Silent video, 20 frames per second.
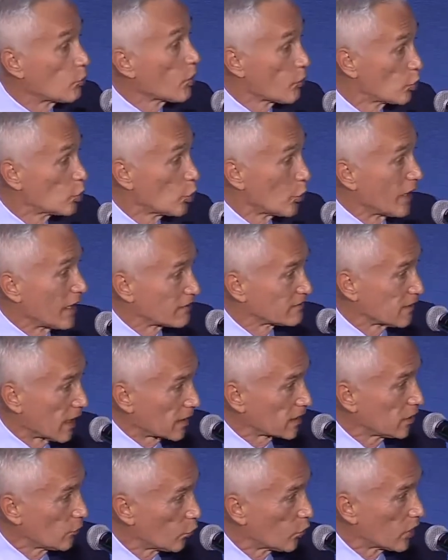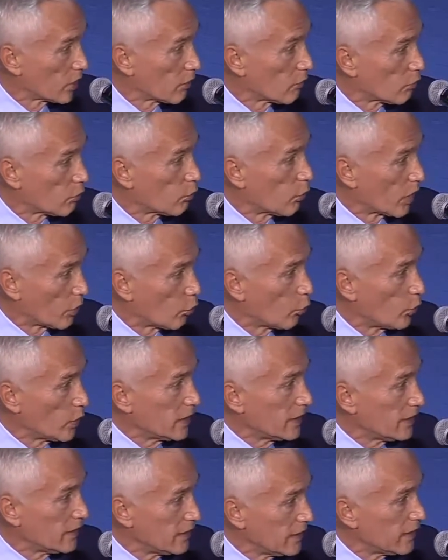that we were doing exactly what, what
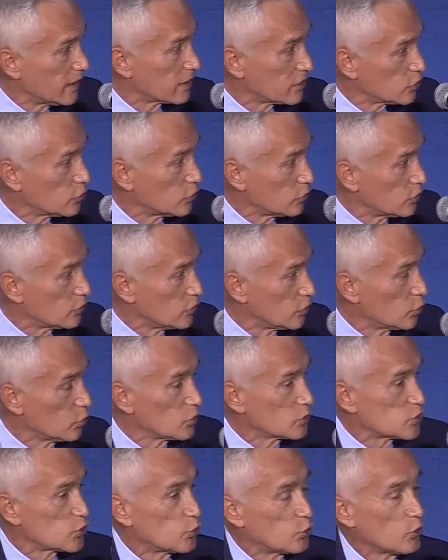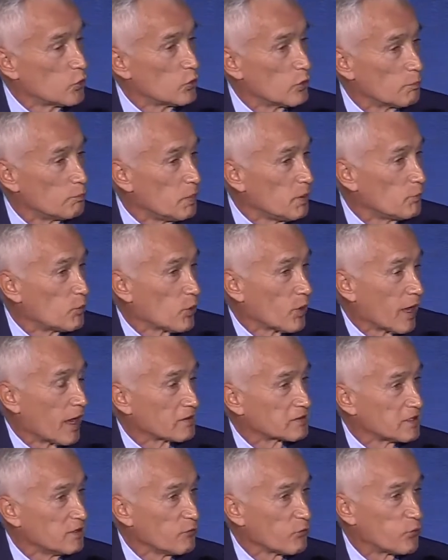we needed to do to mm -hmm.
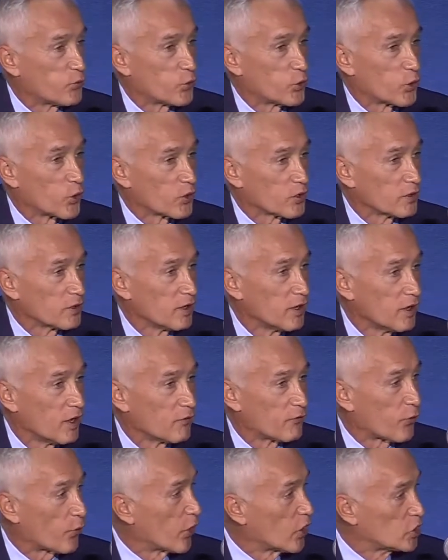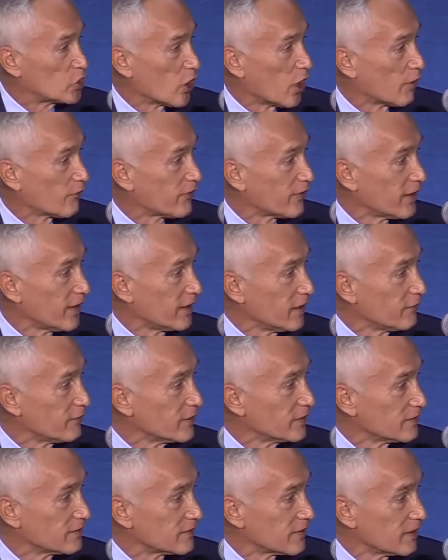people asking for, for a job
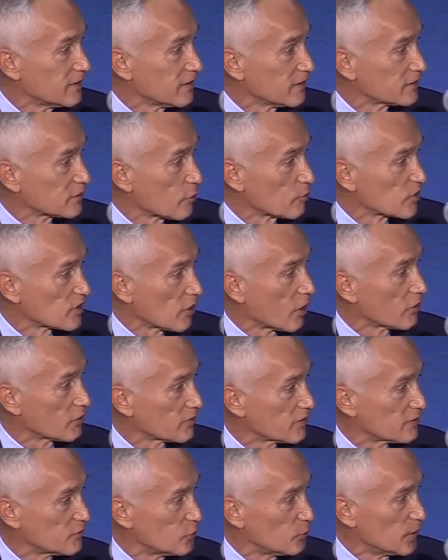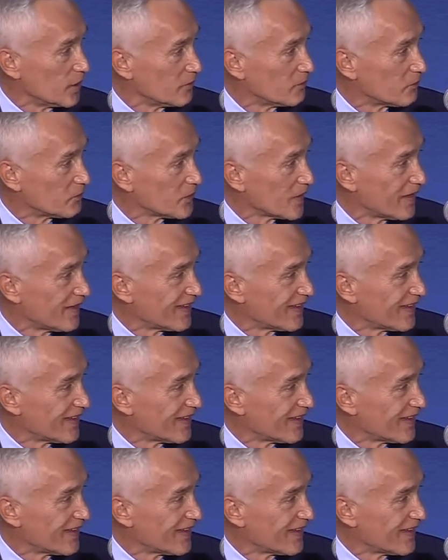and even sending some songs to me.